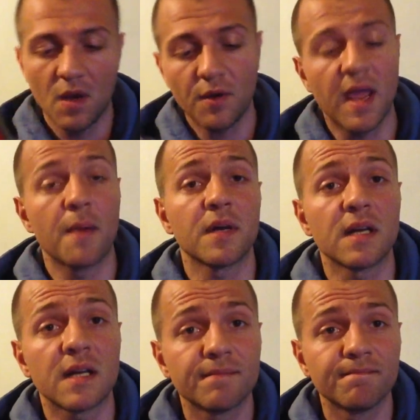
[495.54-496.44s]
Okay, I'm
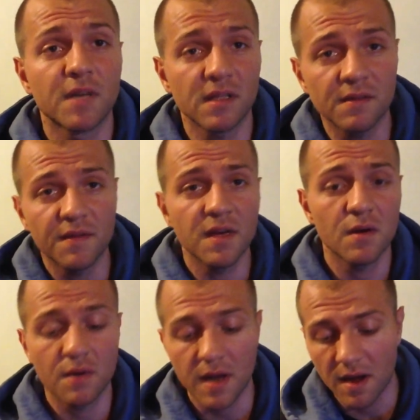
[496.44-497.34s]
going to cut the
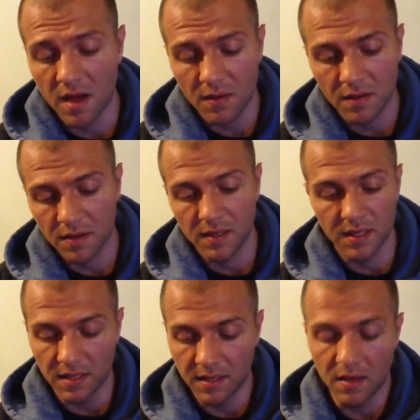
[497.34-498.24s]
video right
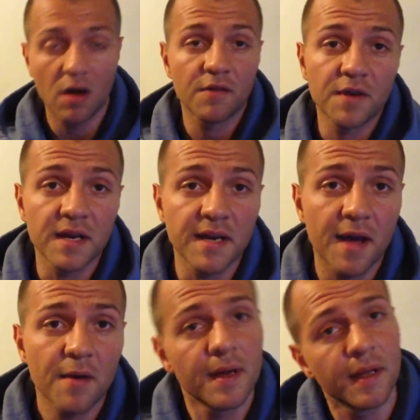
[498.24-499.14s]
off right
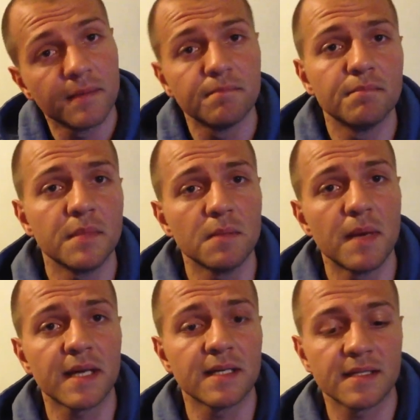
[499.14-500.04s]
now and be
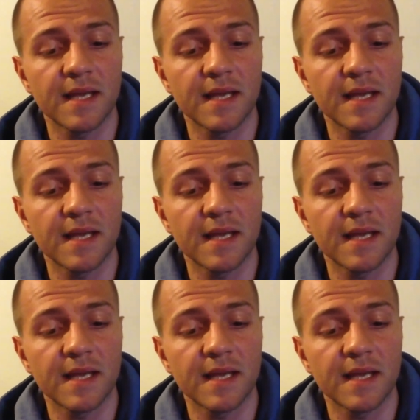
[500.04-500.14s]
back in a